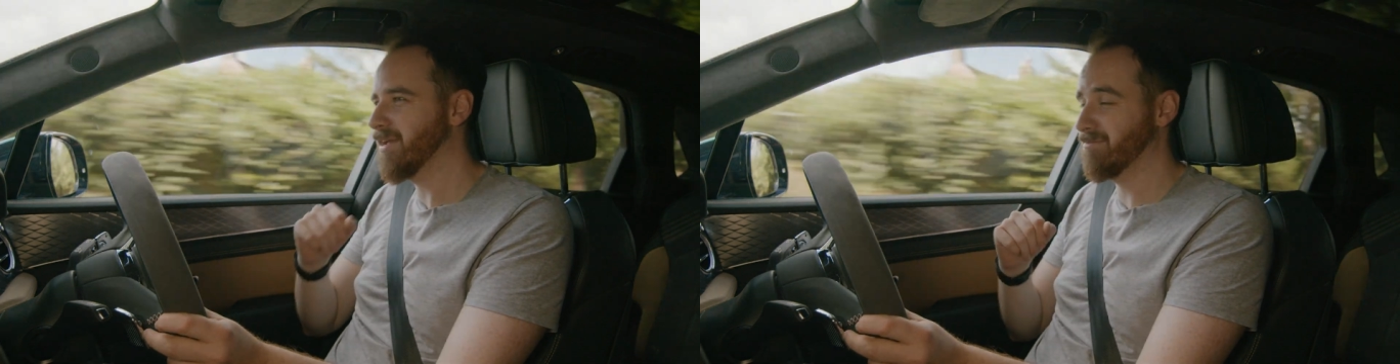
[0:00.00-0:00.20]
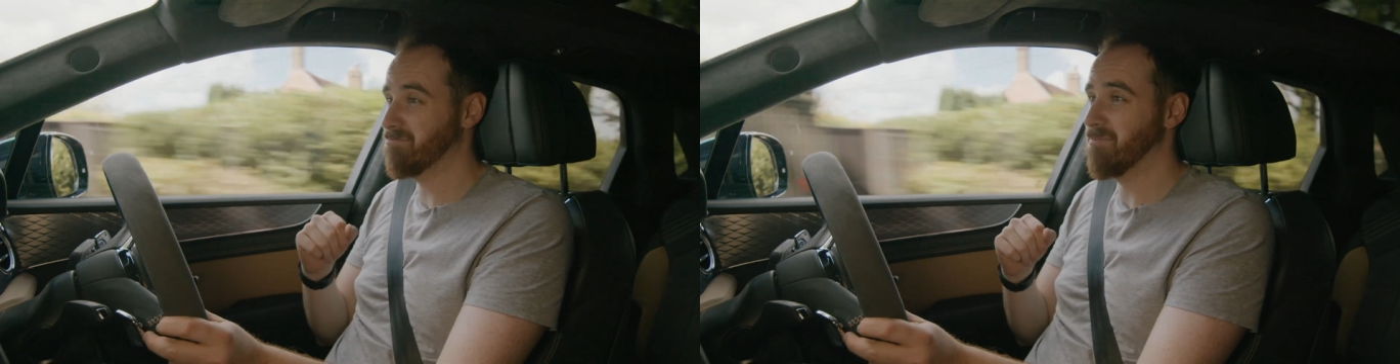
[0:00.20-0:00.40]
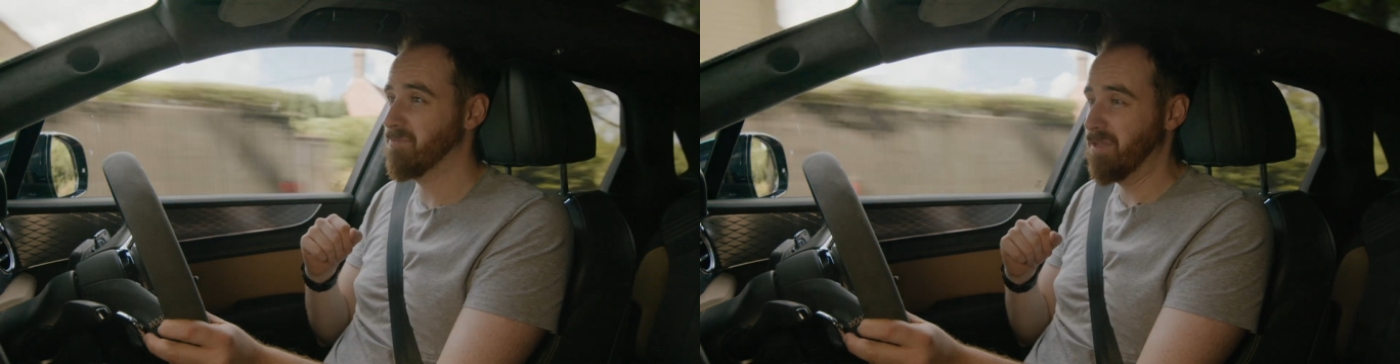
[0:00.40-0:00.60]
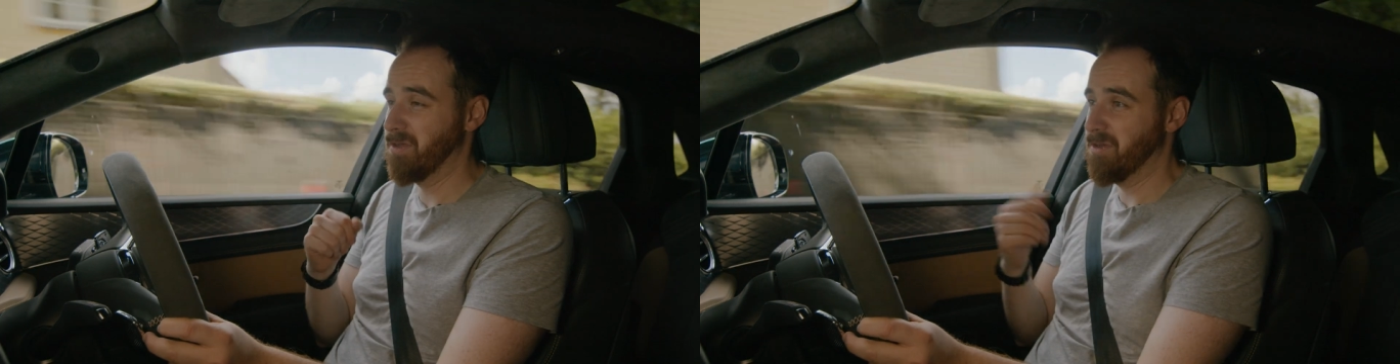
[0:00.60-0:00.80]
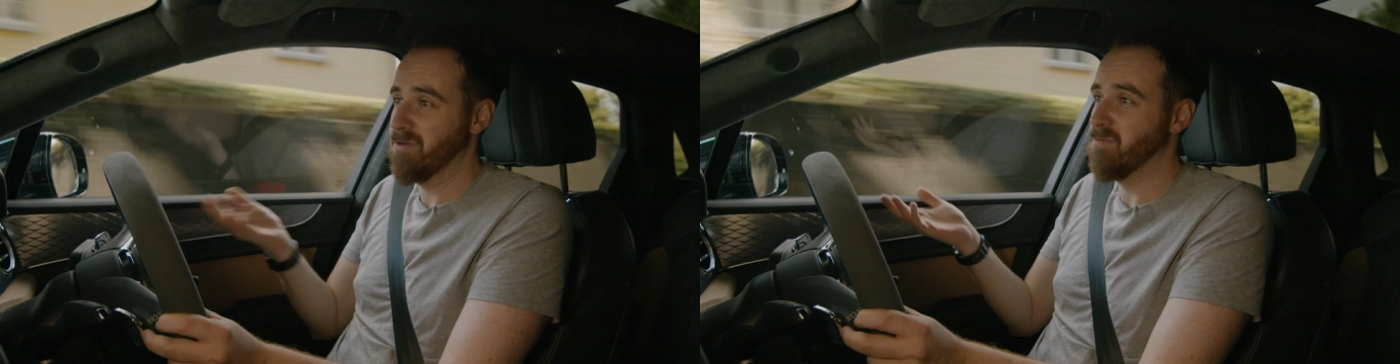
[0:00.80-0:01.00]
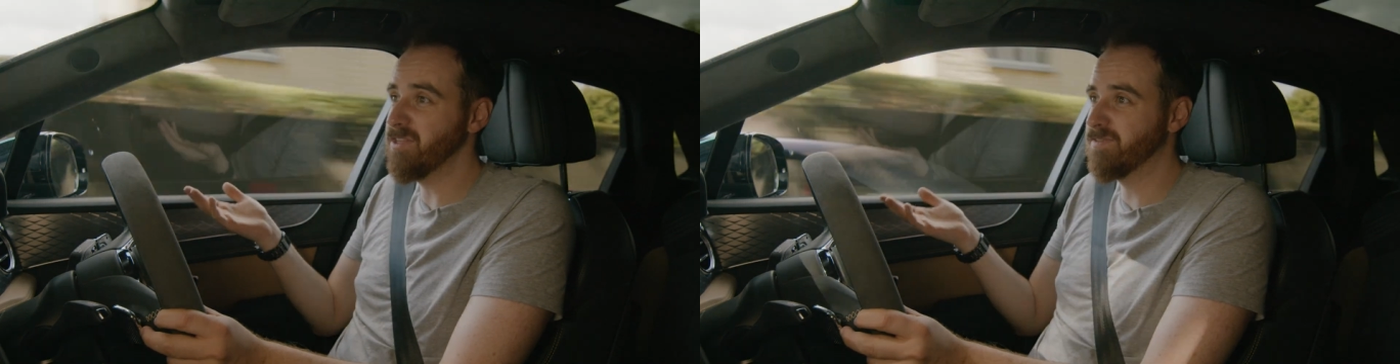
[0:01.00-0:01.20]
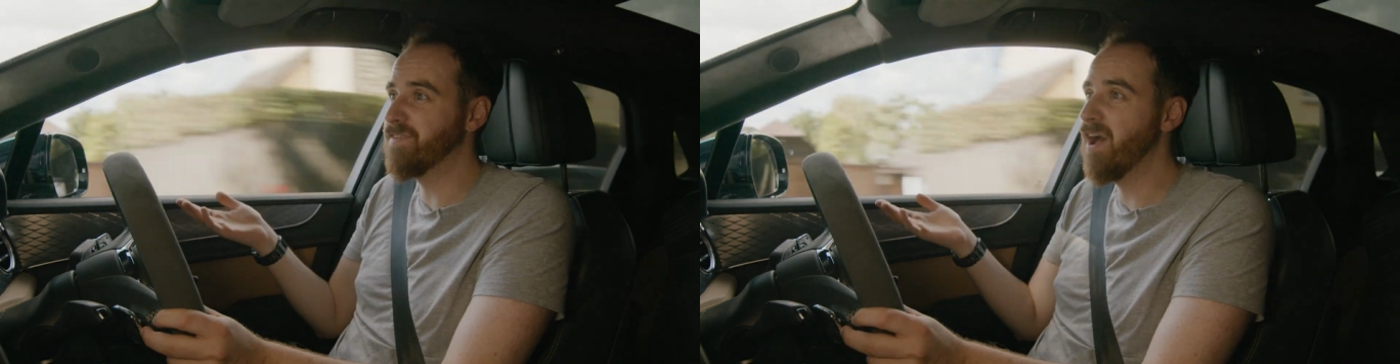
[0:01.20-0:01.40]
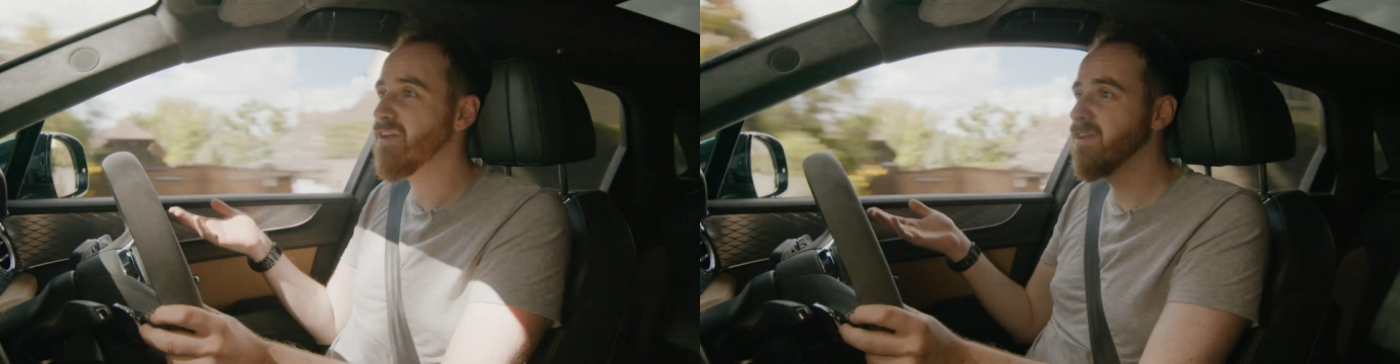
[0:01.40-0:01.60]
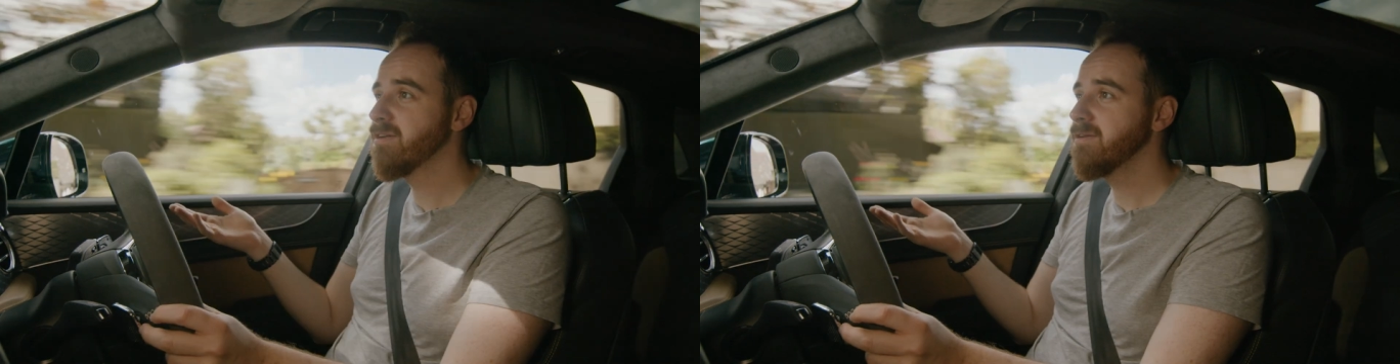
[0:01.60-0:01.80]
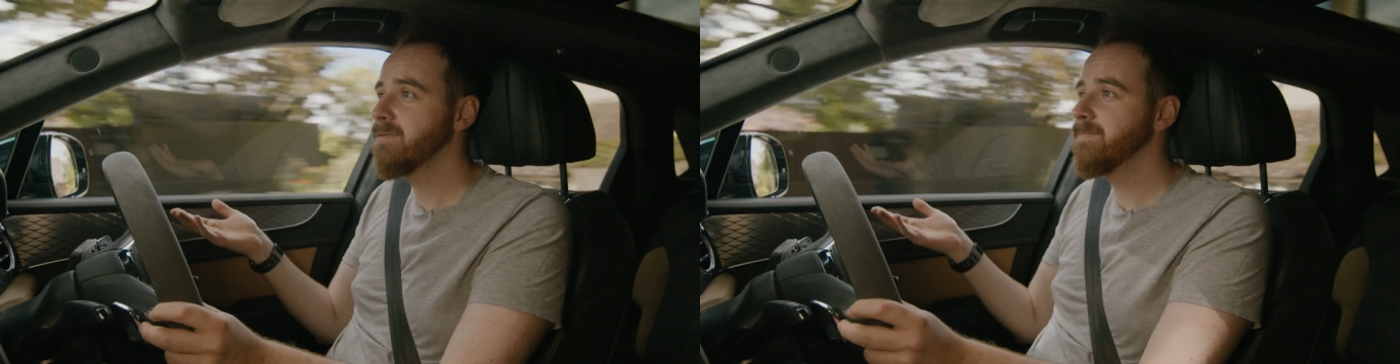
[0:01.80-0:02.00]
it Well, it's fun.
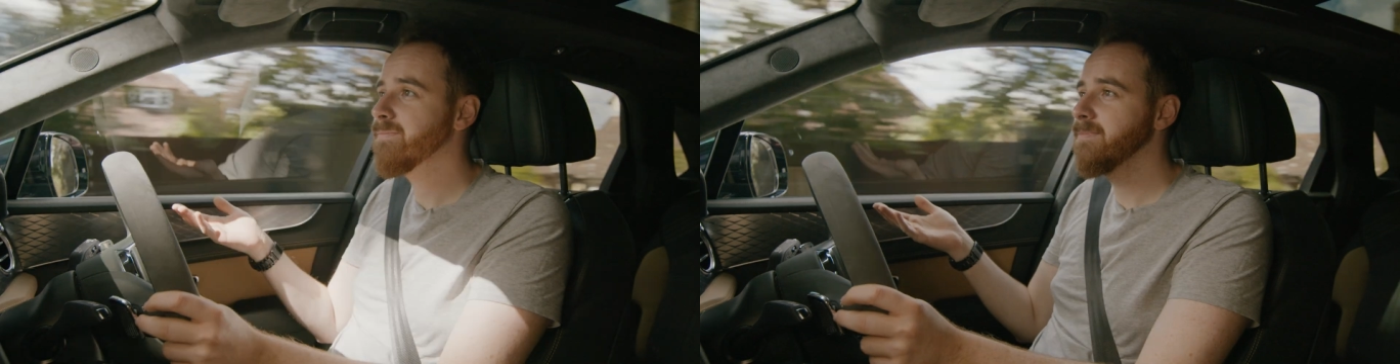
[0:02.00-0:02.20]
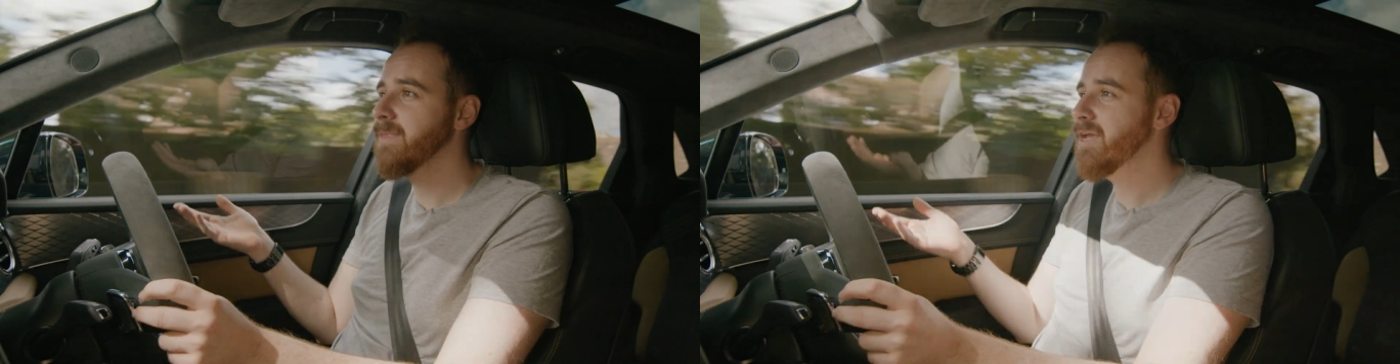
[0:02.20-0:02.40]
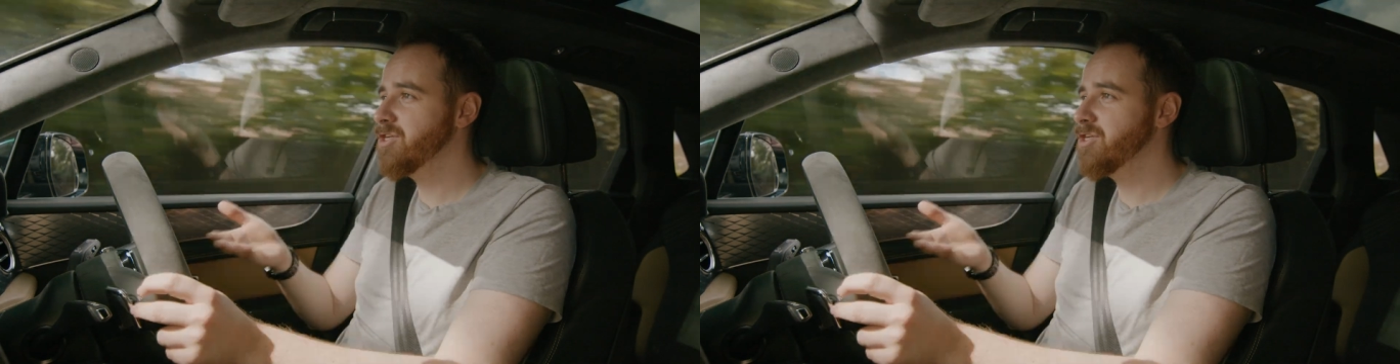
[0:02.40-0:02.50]
It